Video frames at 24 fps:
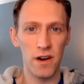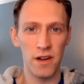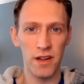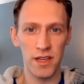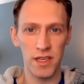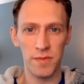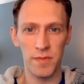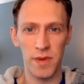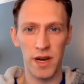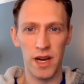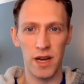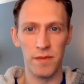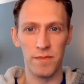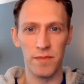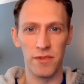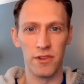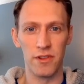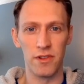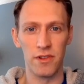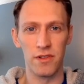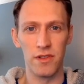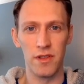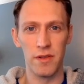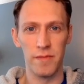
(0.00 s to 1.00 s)
less
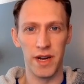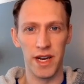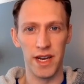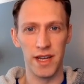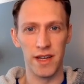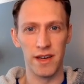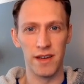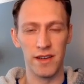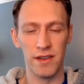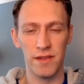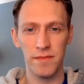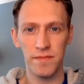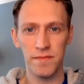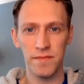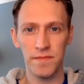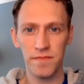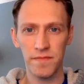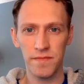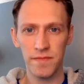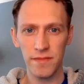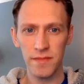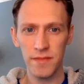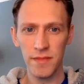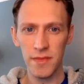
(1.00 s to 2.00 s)
popular than Biden.
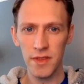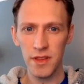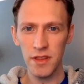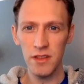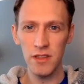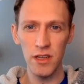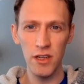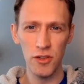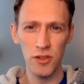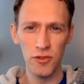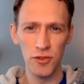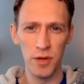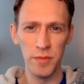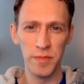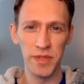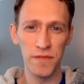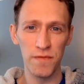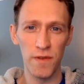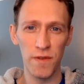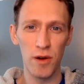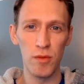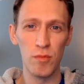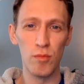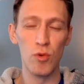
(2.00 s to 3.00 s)
Trump is
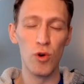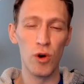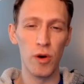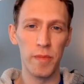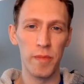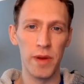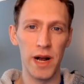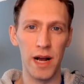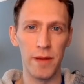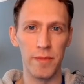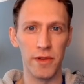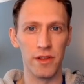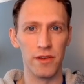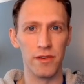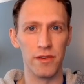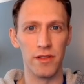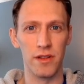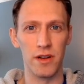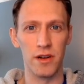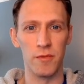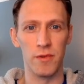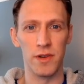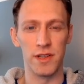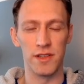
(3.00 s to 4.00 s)
far more popular
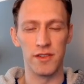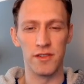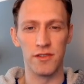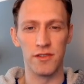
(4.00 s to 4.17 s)
than he was in